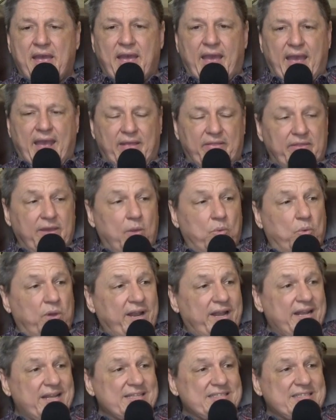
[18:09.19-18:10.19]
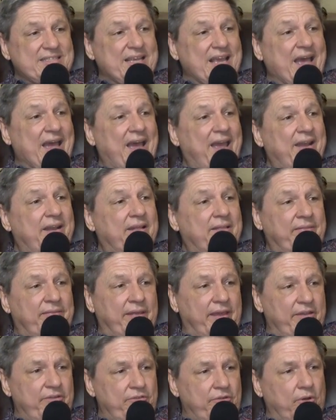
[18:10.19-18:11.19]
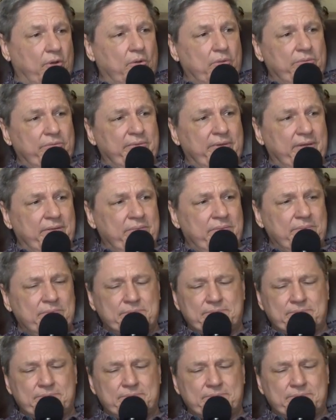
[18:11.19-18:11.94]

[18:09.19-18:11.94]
and they went inside and they told the.